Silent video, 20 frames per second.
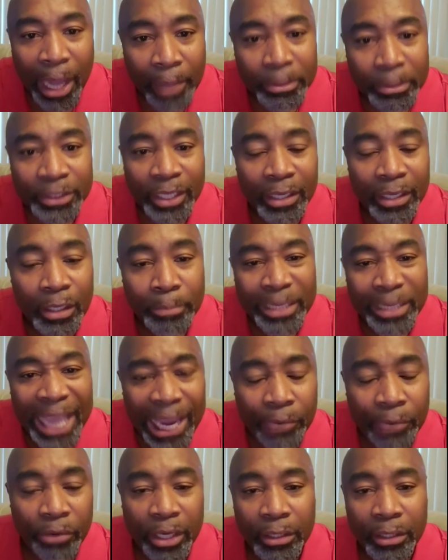you could be angry.
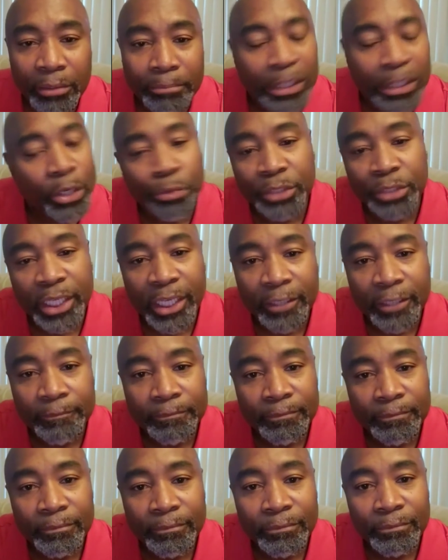Don't let
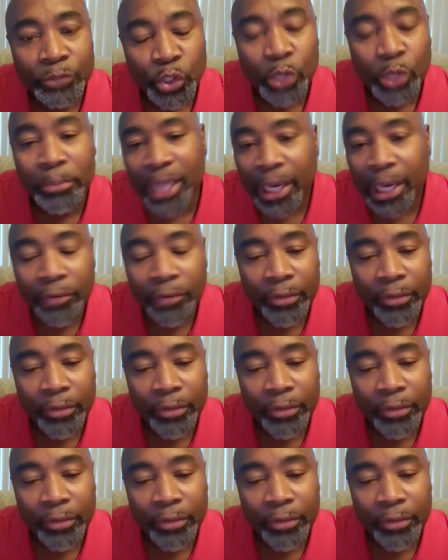the sun go down